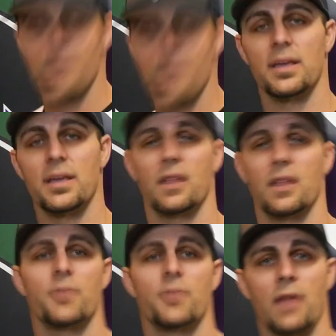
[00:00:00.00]
take an
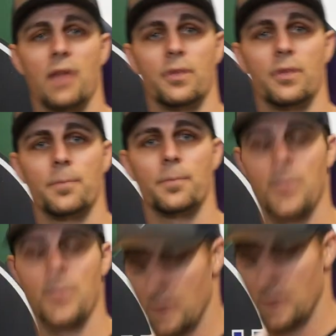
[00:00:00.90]
infield outfield,
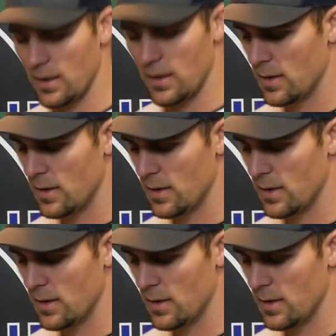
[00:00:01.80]
okay?